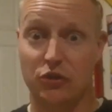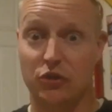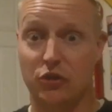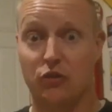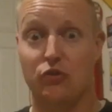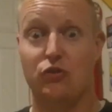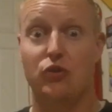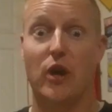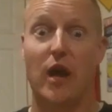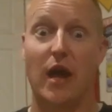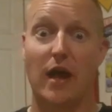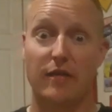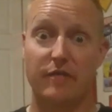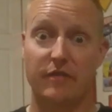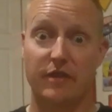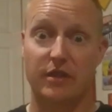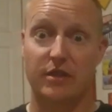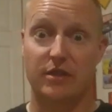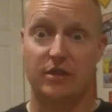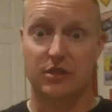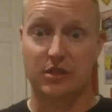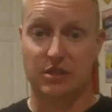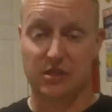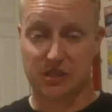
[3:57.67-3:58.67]
to drive
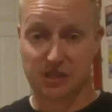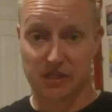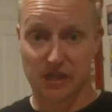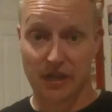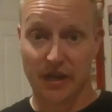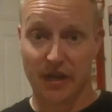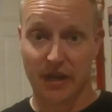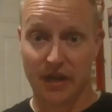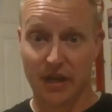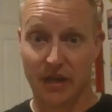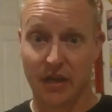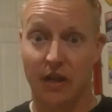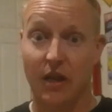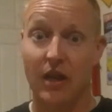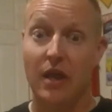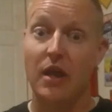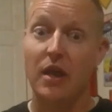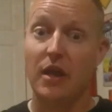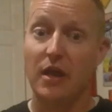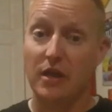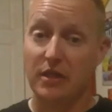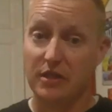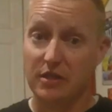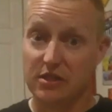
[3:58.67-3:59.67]
it, to sit in it,
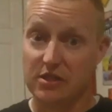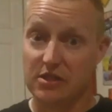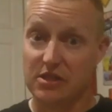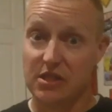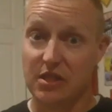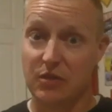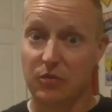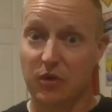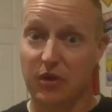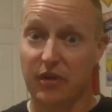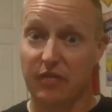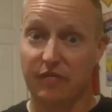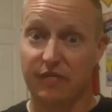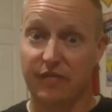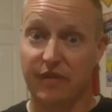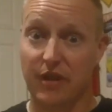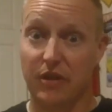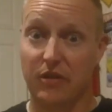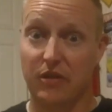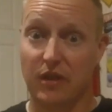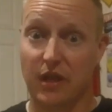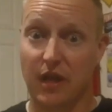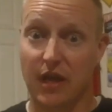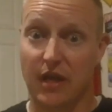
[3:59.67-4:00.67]
to see what it
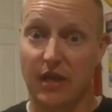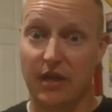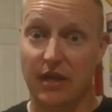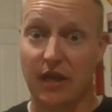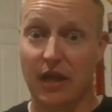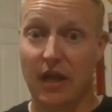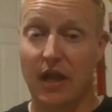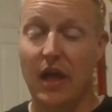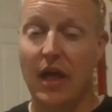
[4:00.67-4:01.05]
felt like.